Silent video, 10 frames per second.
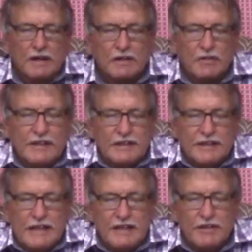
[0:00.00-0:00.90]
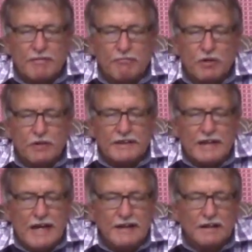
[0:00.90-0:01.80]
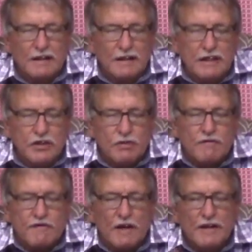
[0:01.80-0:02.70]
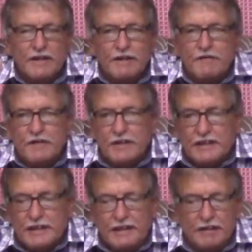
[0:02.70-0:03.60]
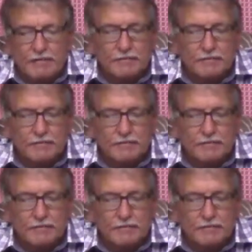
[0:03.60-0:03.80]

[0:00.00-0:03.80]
to understand the book Daniel is to find the first key.